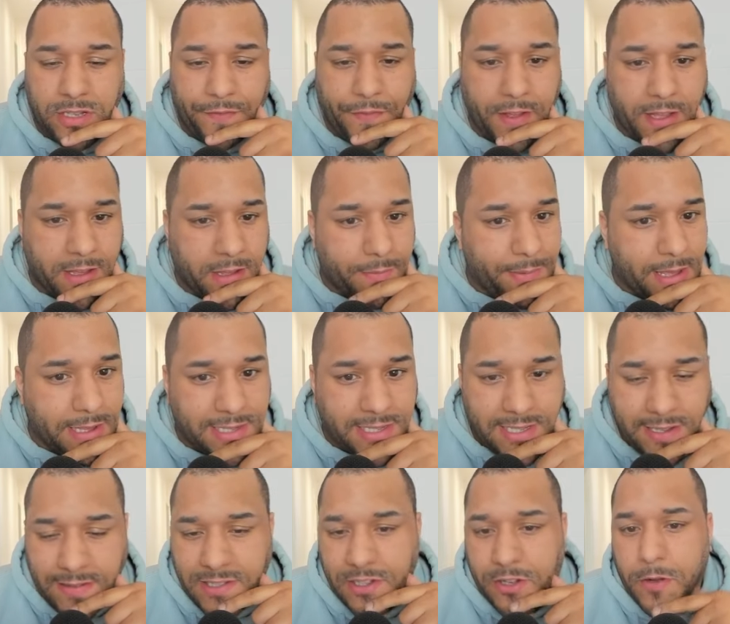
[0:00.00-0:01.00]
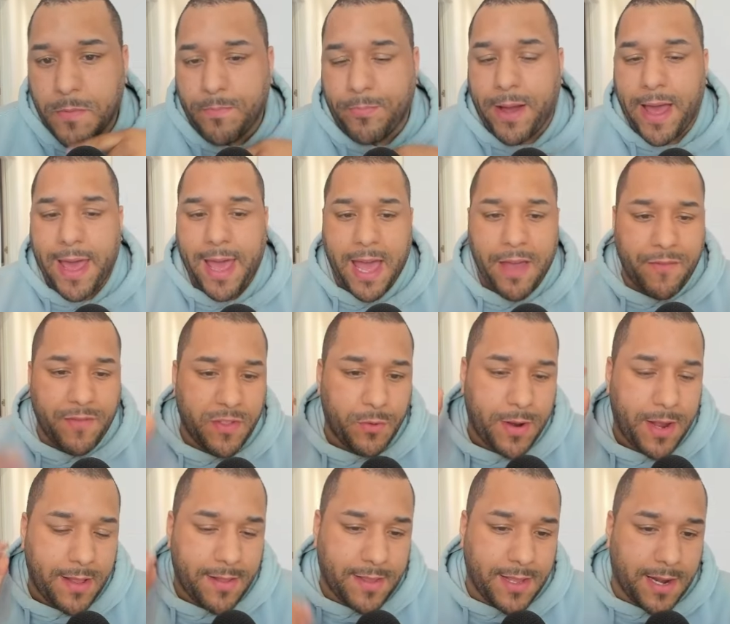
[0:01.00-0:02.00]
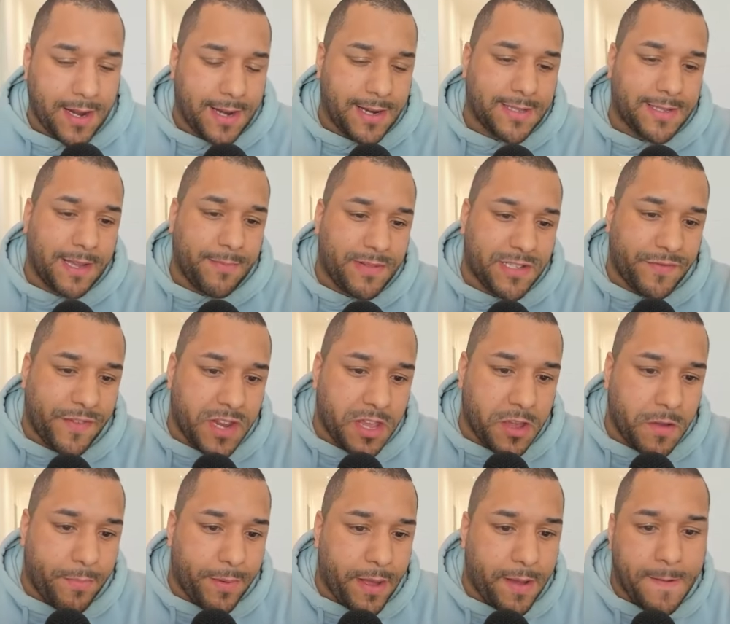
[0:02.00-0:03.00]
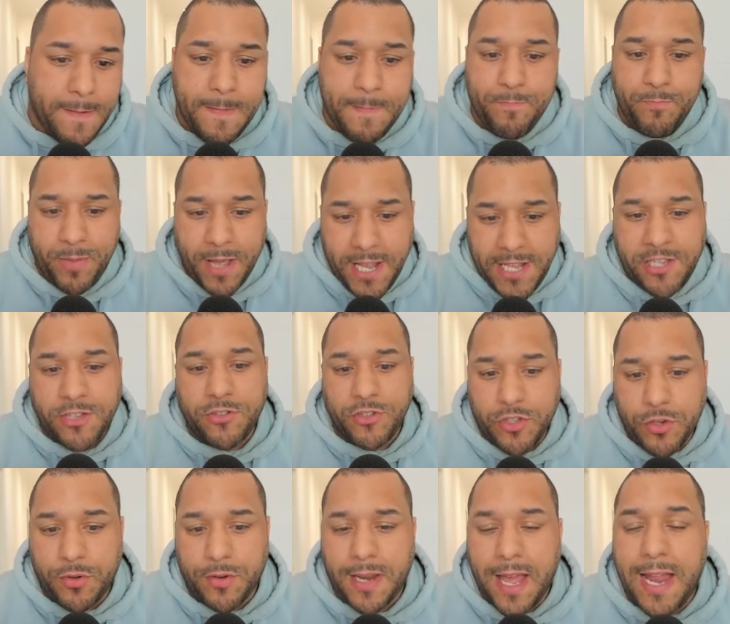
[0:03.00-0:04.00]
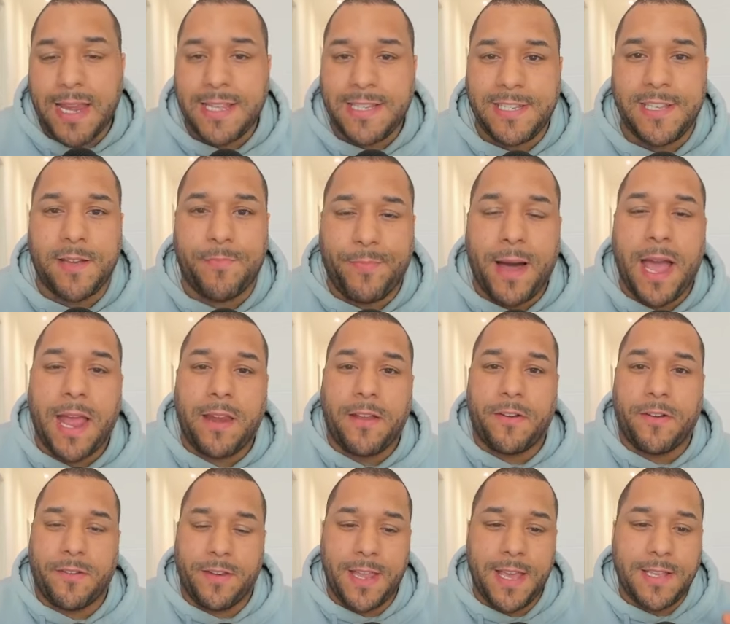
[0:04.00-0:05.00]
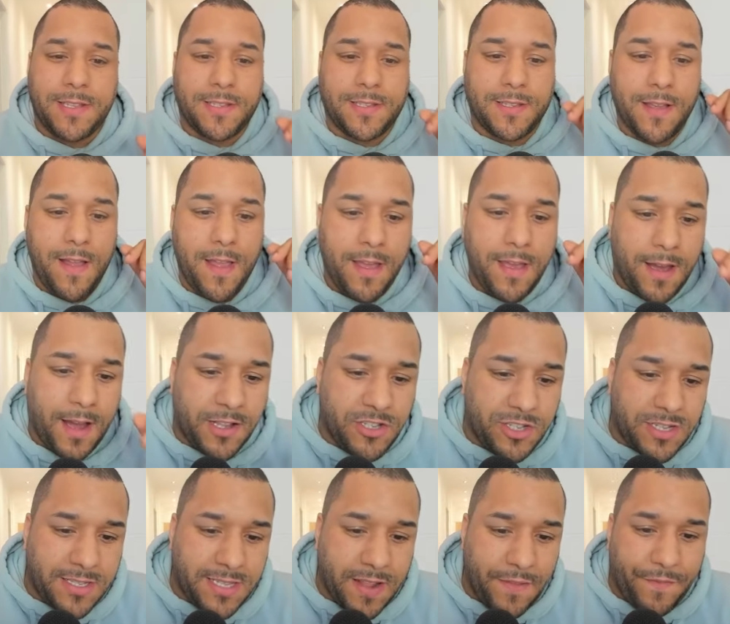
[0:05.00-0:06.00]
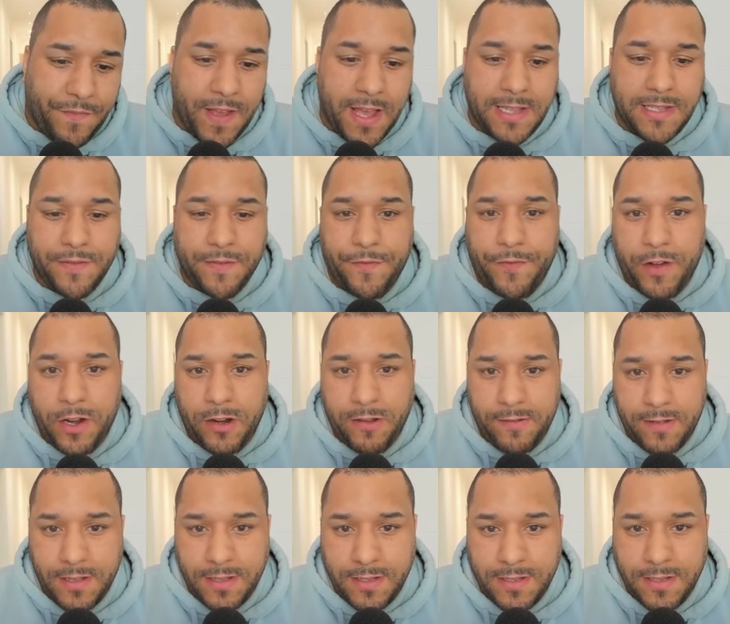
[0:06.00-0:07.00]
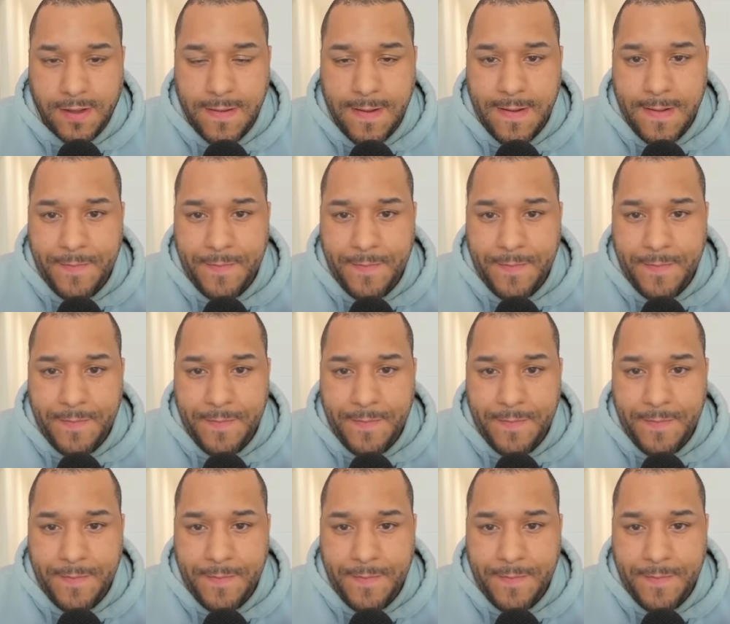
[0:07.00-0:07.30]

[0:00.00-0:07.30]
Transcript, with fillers: I think it could be a seriously good buy. I haven't do it, done it at the time of this video, but patrons, you'll likely see a buy alert on this. 110,000 followers.